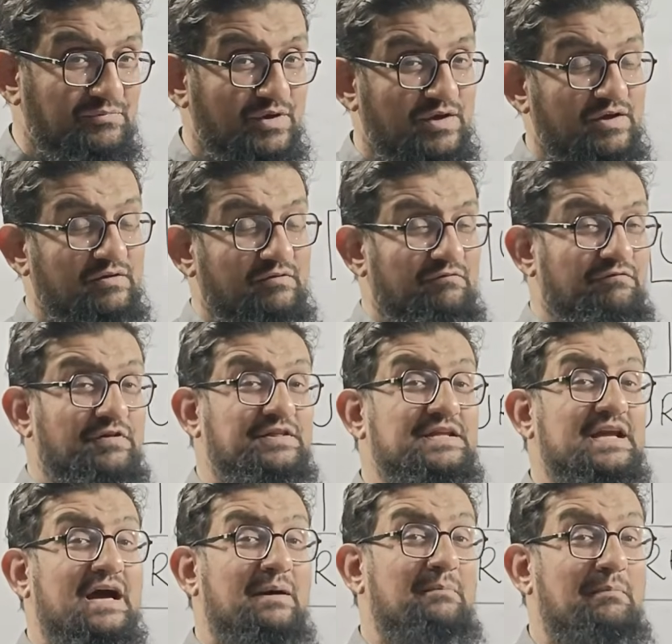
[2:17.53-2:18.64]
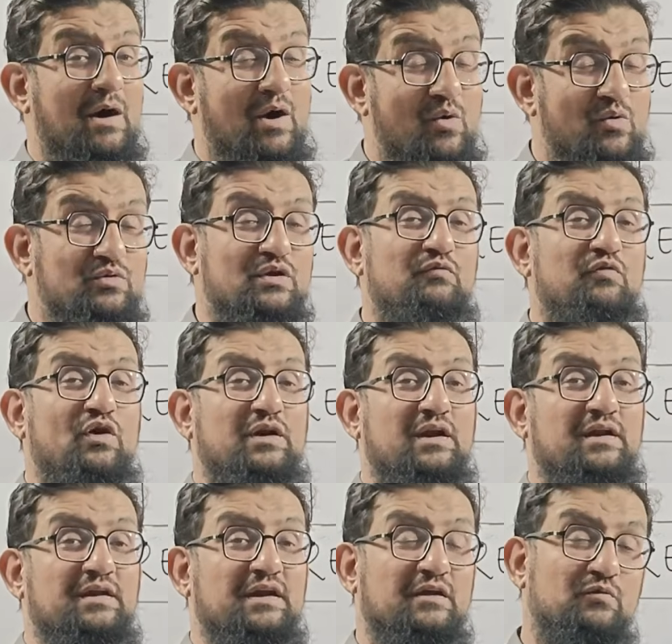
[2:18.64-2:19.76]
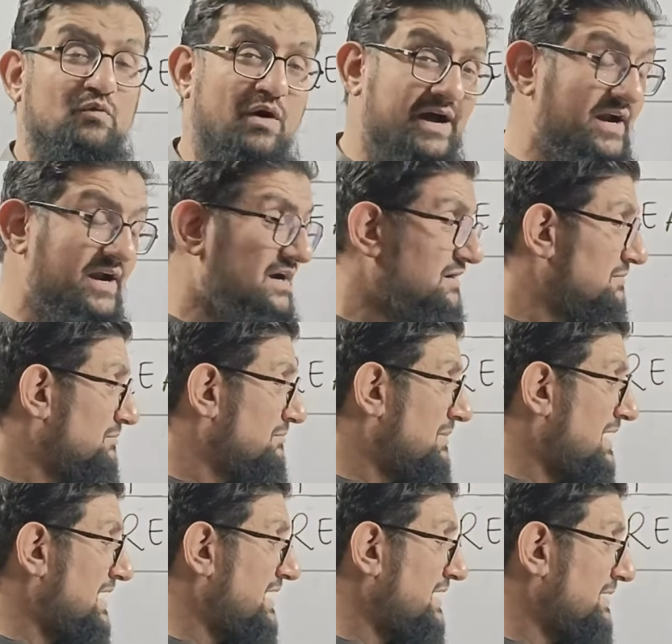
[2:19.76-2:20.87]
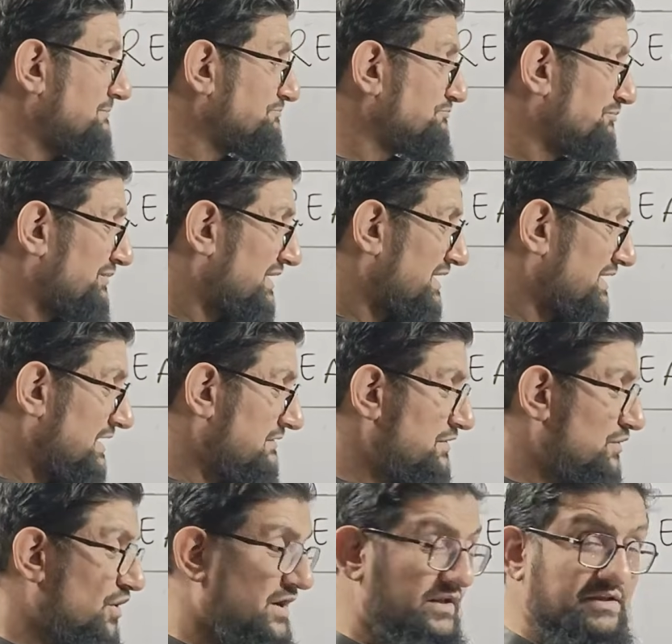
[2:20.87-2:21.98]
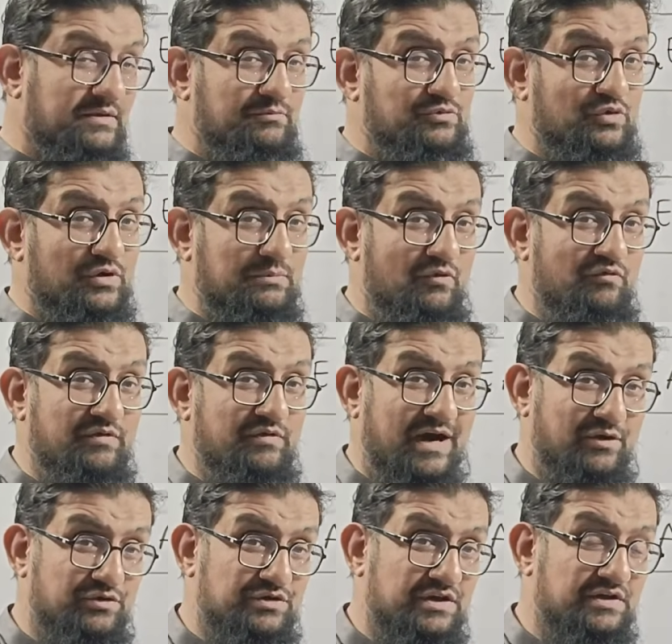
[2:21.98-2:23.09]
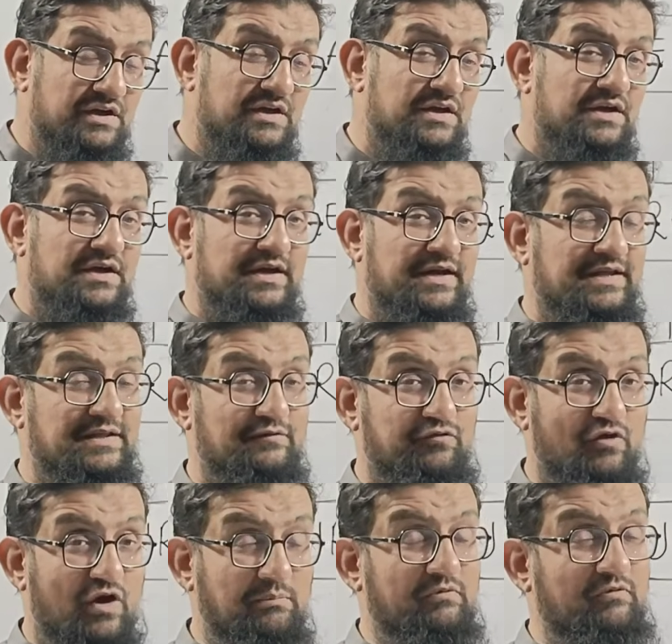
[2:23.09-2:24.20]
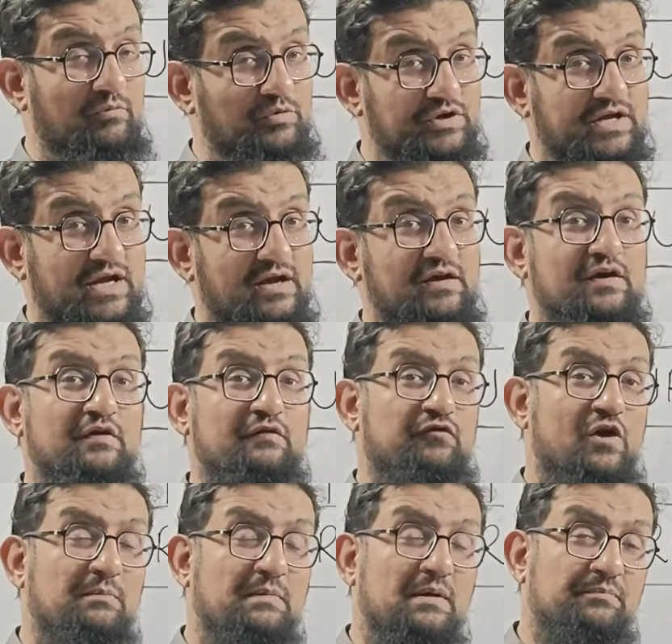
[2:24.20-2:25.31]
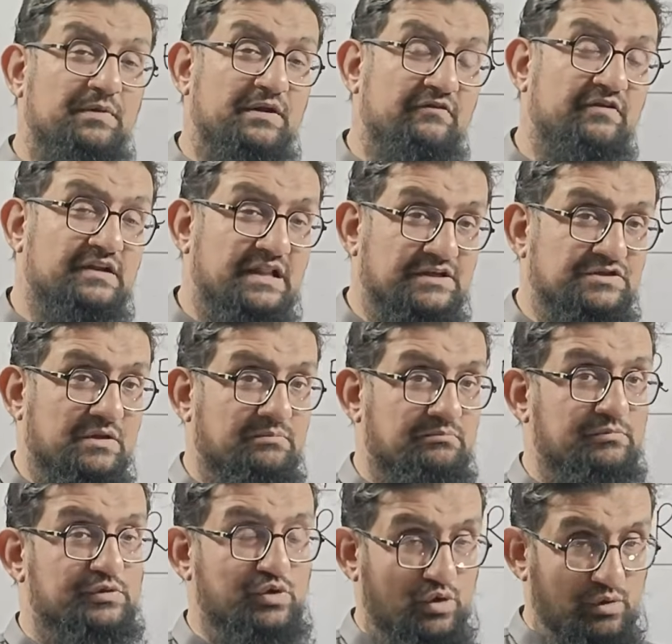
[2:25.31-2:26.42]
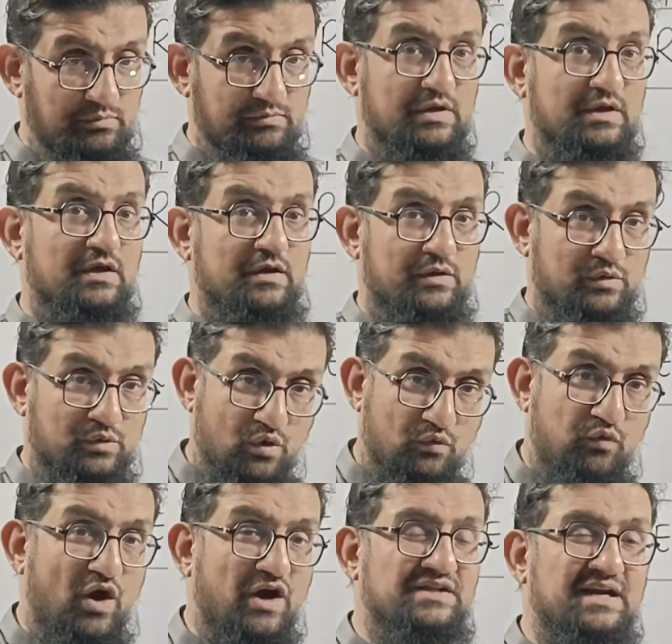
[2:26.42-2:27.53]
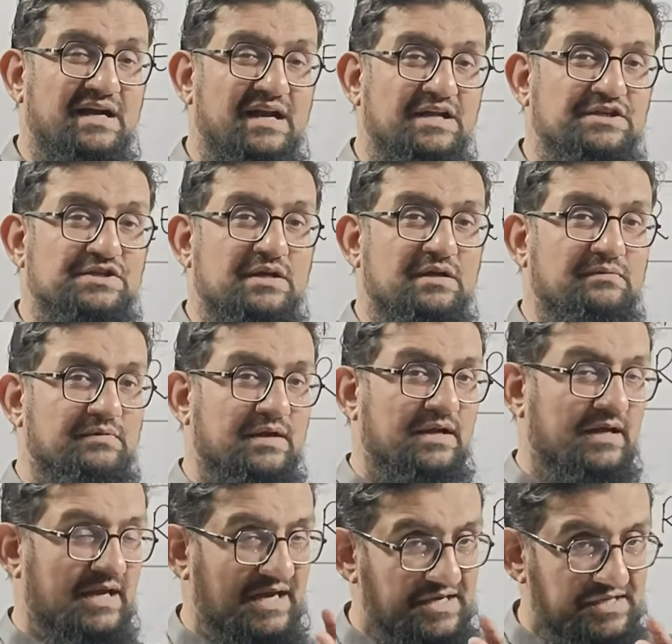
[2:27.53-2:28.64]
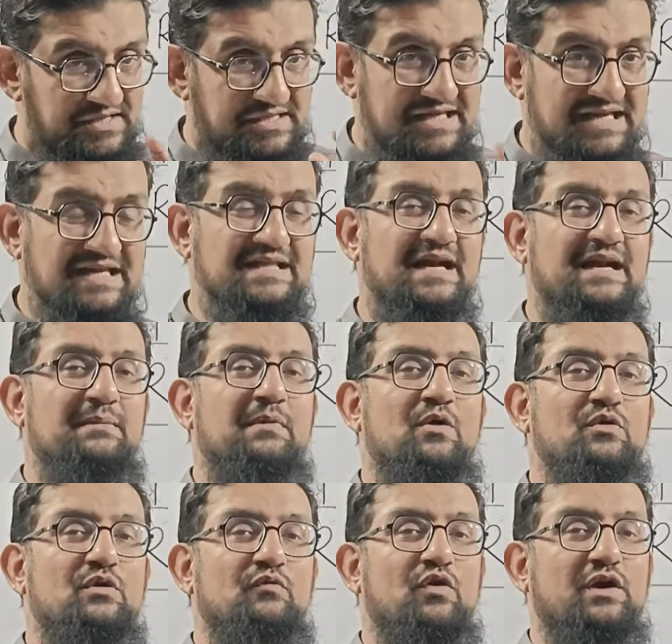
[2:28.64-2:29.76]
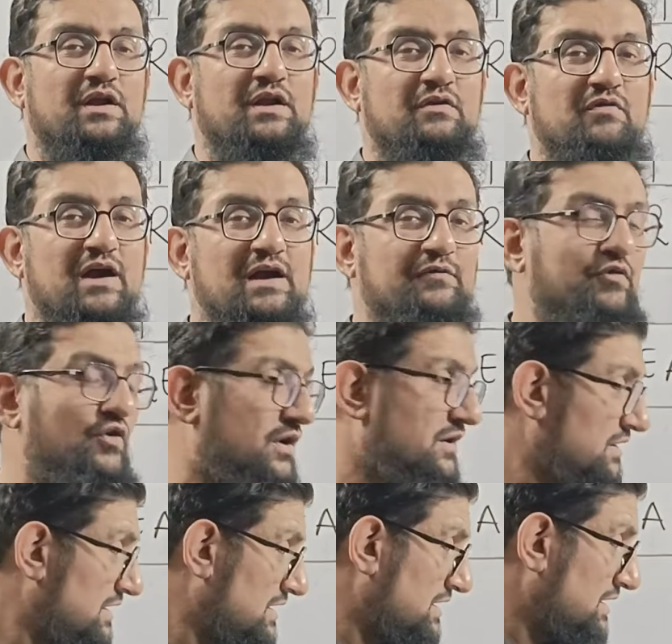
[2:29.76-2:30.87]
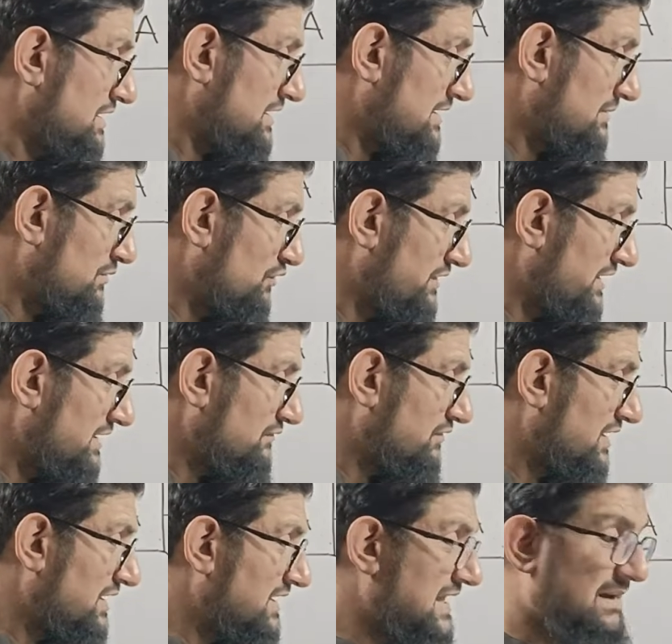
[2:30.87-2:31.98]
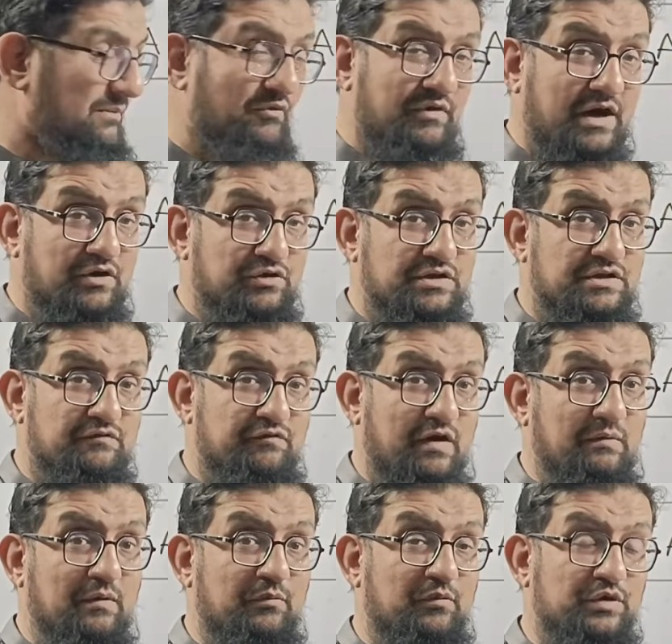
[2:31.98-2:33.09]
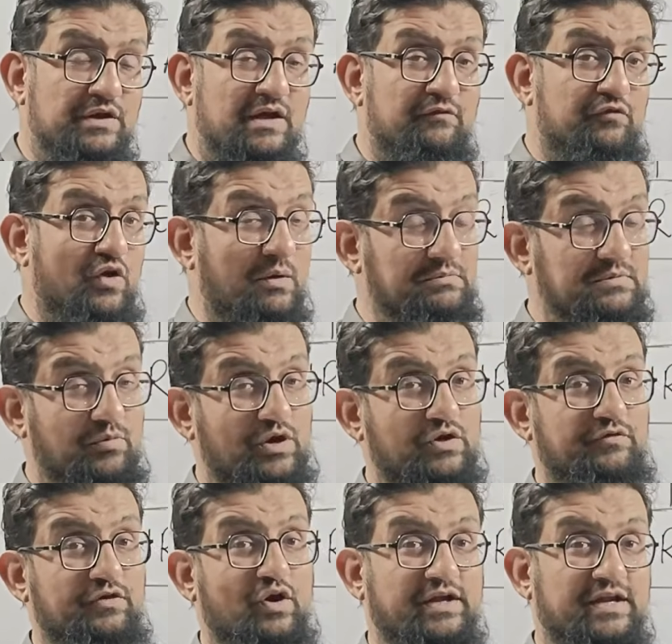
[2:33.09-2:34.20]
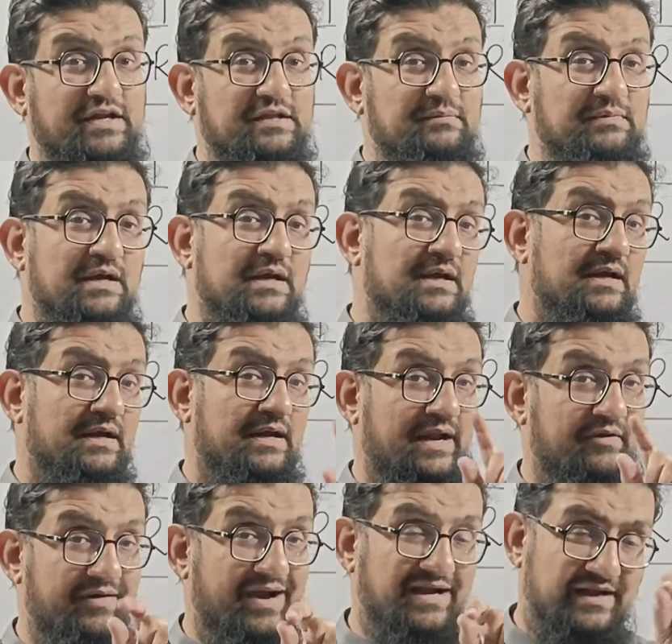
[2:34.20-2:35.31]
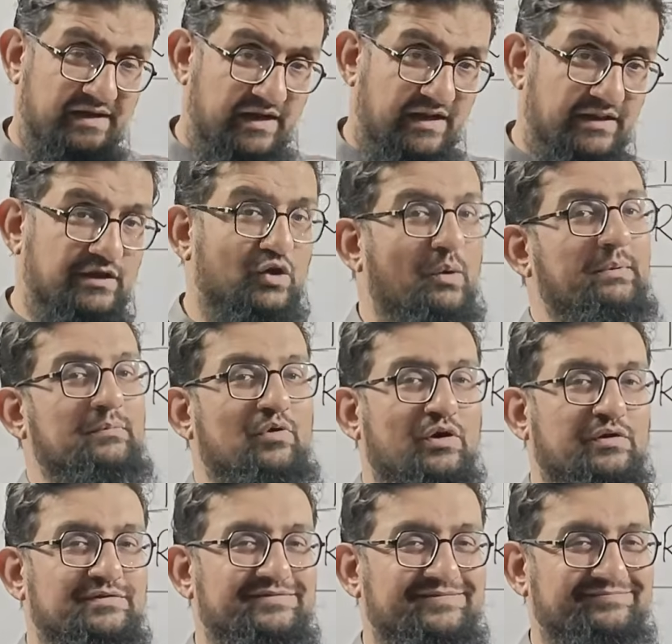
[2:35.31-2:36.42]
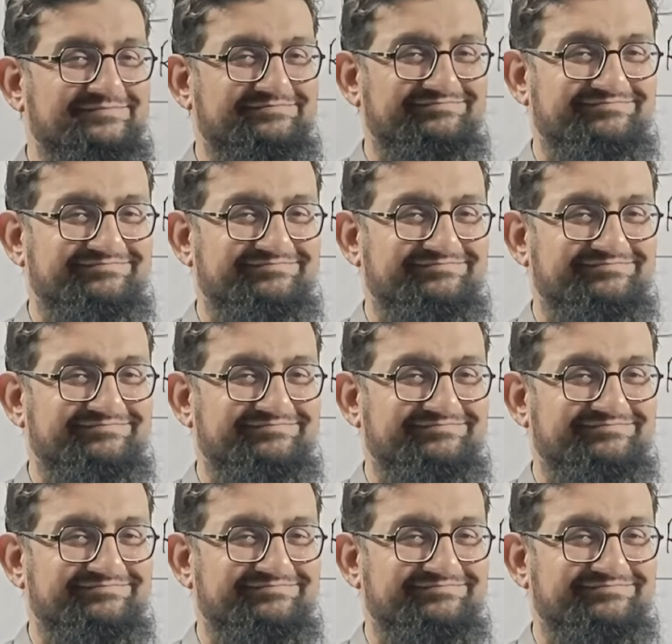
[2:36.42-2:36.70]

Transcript: it with the amount of water required by living organism to remove nitrogen in the form of ammonia from a previous lecture. So go watch that lecture and see that amount of water required for removing 1 gram of nitrogen in the form of ammonia from the body of an organism and write it in the comment box.